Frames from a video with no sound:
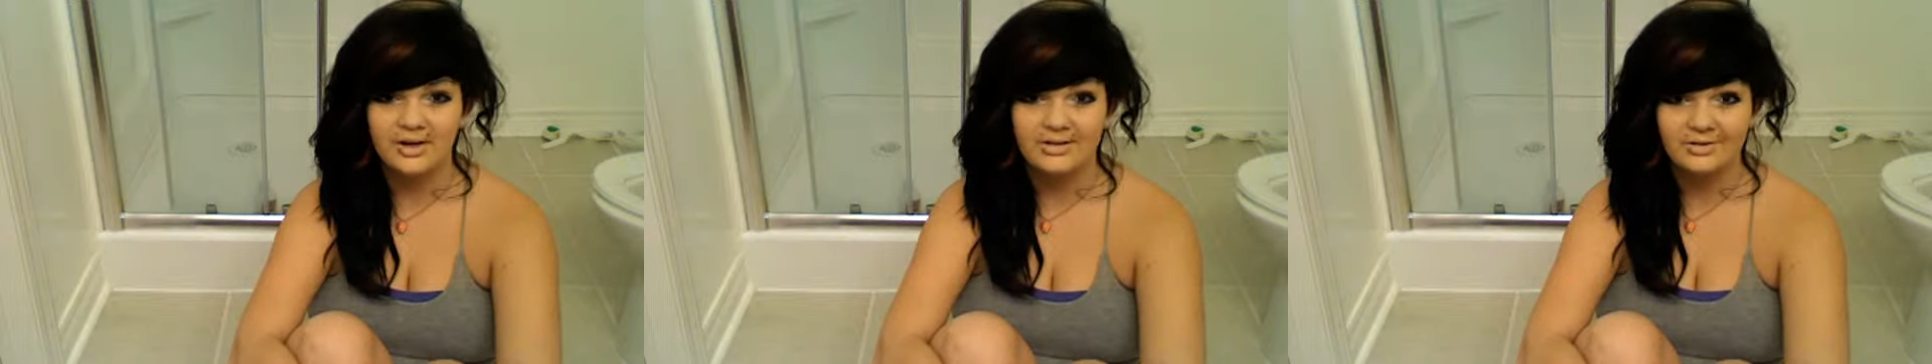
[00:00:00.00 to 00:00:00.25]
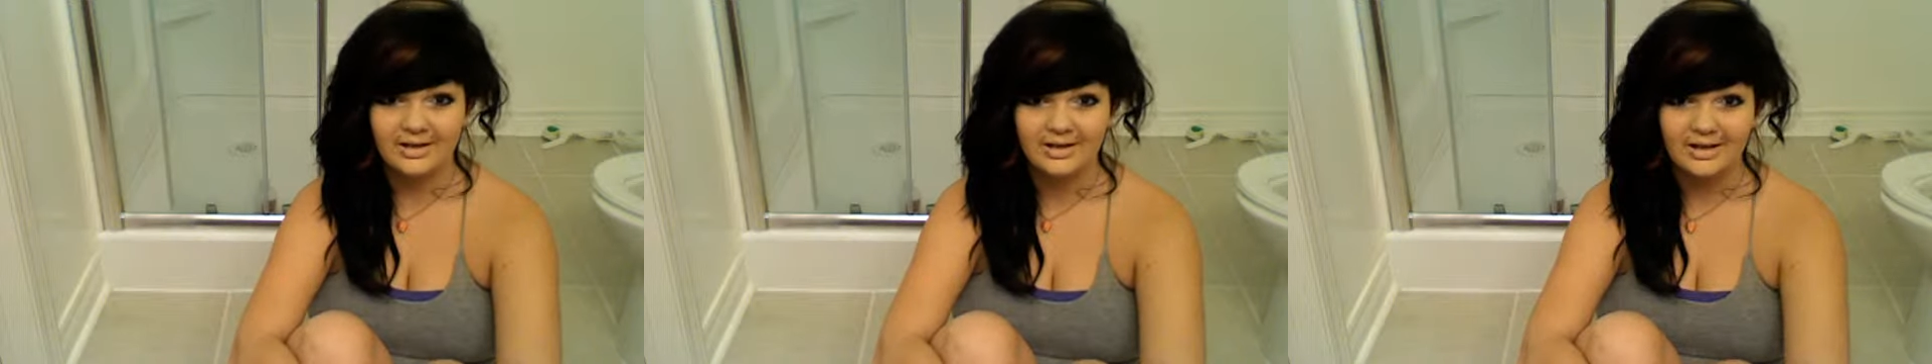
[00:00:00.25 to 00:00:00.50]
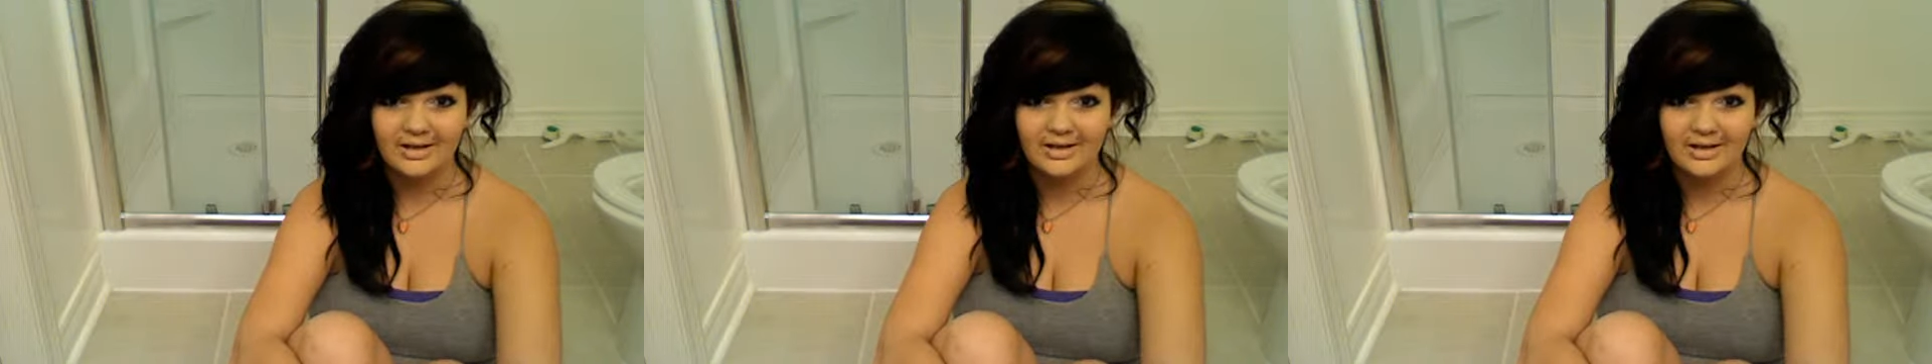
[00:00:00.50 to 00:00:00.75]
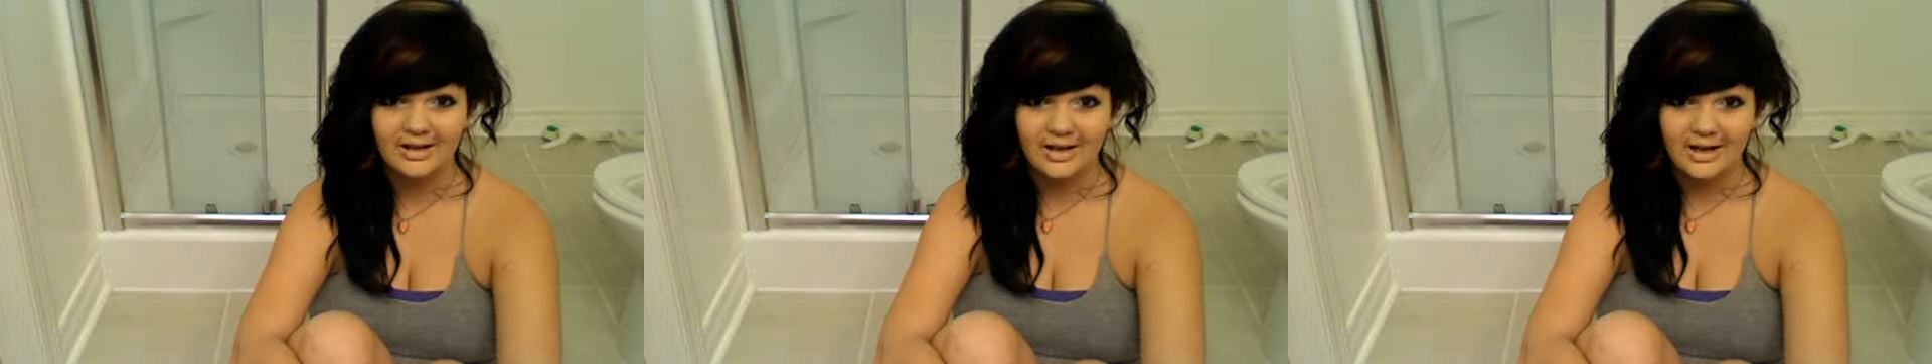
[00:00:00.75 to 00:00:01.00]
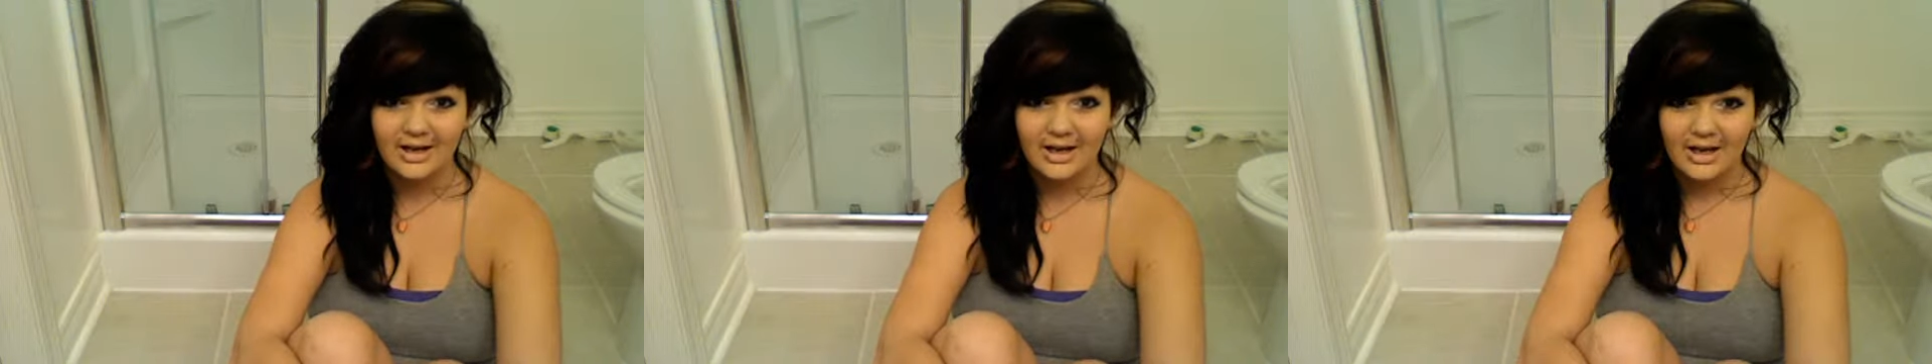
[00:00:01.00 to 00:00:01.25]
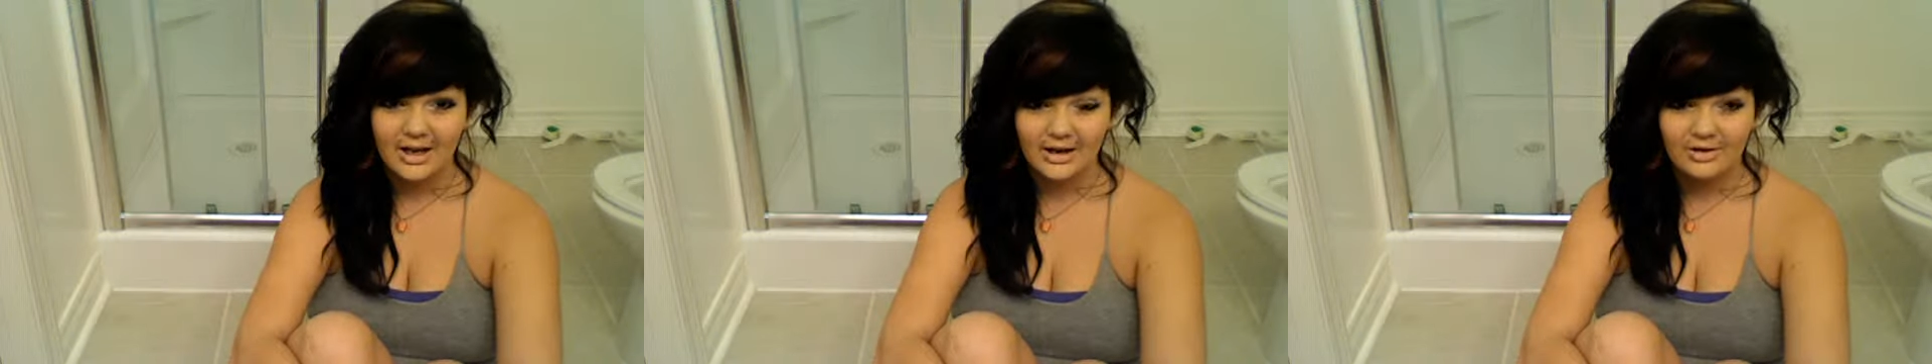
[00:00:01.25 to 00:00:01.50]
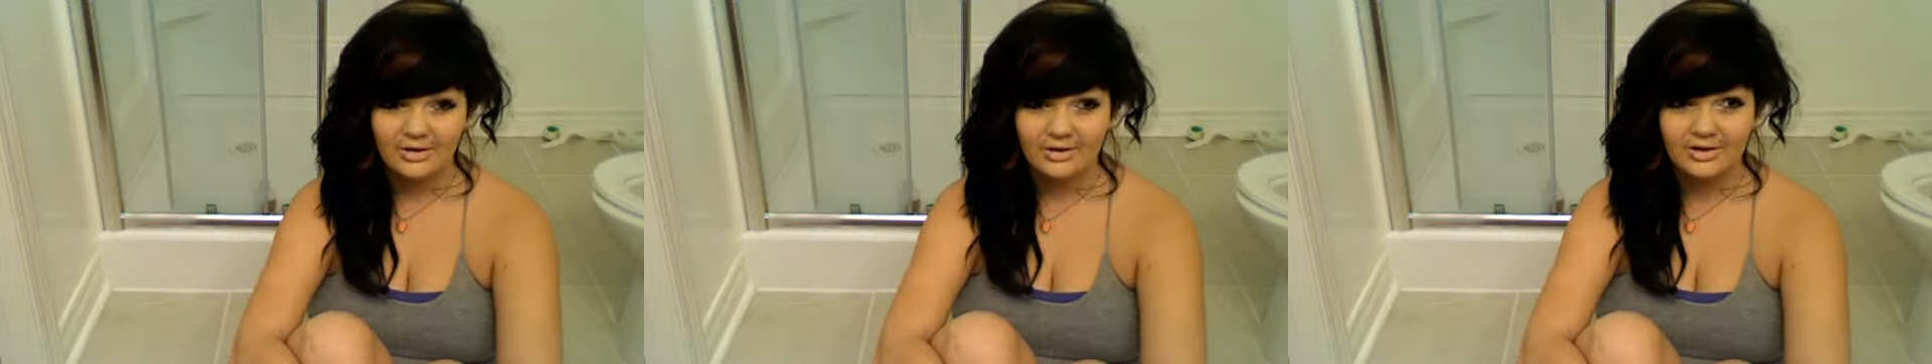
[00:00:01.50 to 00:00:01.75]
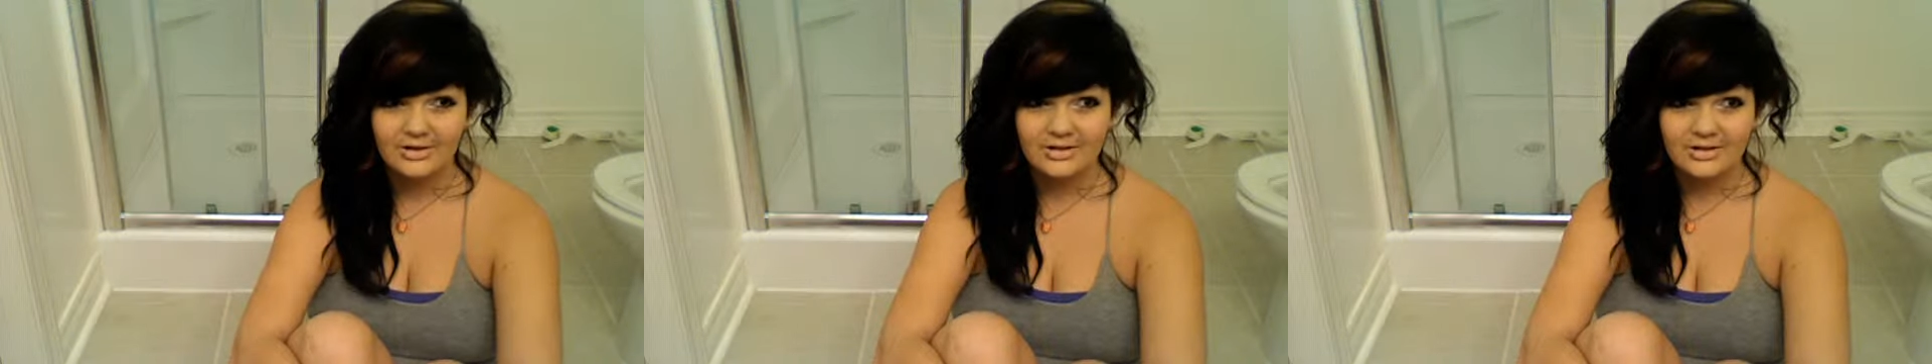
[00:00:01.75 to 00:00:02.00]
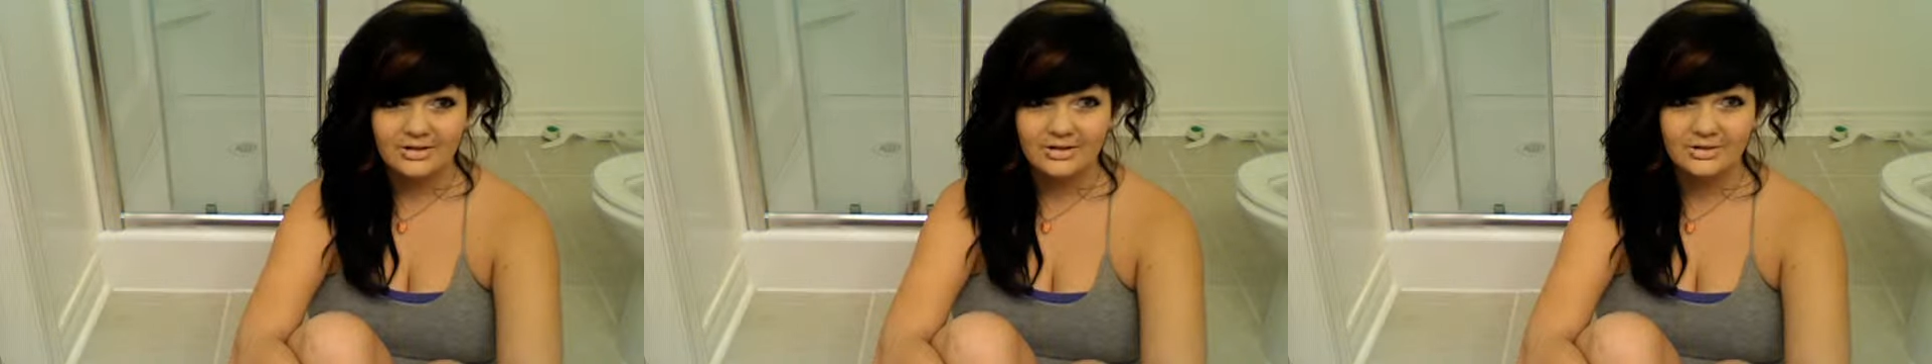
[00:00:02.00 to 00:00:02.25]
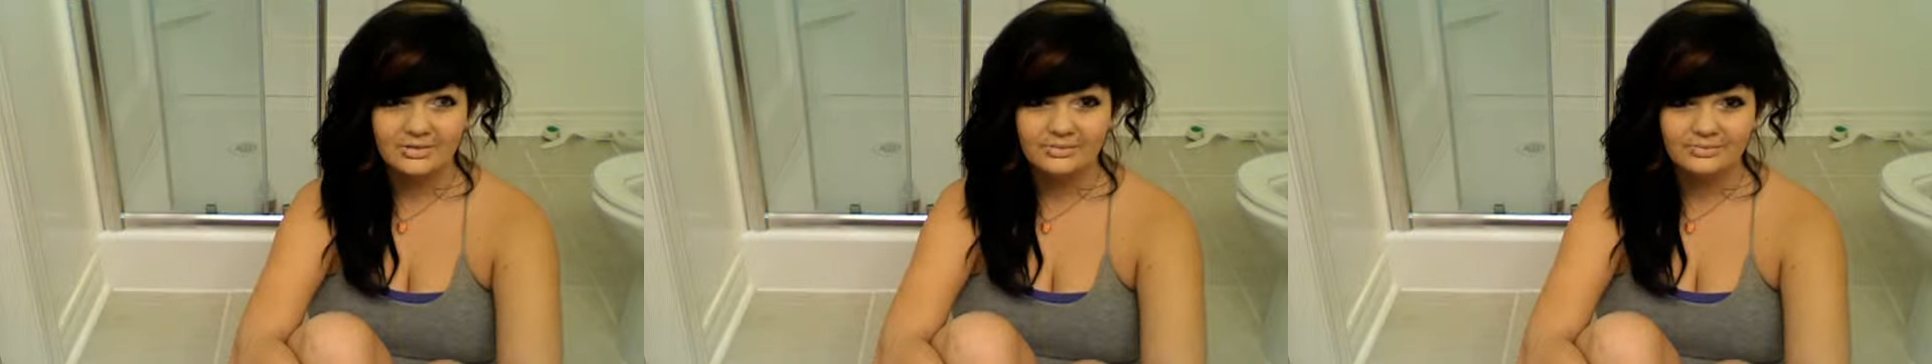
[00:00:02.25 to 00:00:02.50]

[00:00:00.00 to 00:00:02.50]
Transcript: to fit in, or to